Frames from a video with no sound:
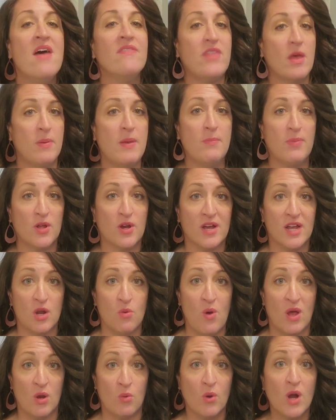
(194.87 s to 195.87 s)
that people are going to
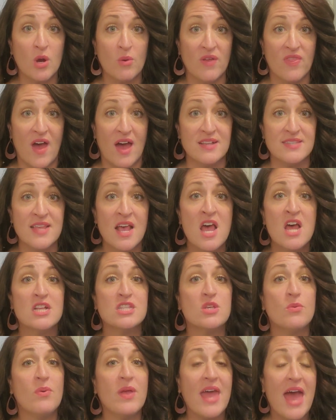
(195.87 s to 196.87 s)
want to work with us.
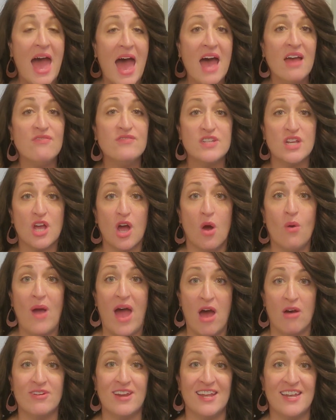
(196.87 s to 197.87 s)
So we have to go
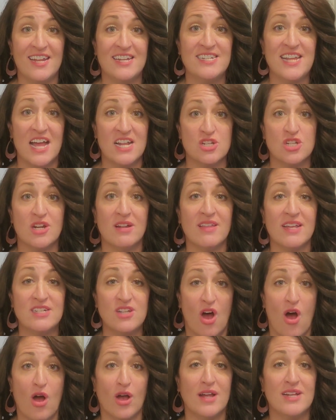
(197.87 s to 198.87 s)
out and intentionally
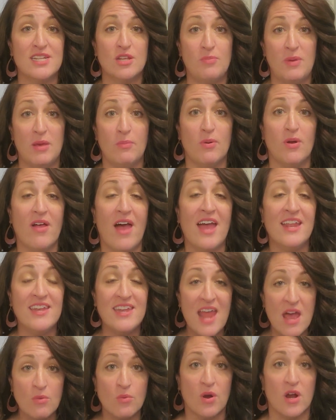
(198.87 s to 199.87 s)
talk to people and
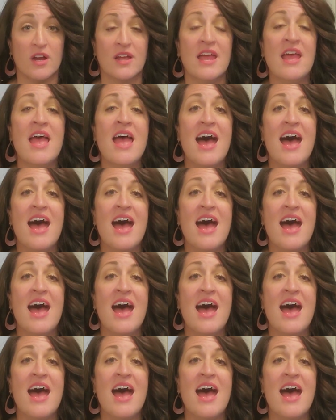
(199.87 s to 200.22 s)
network.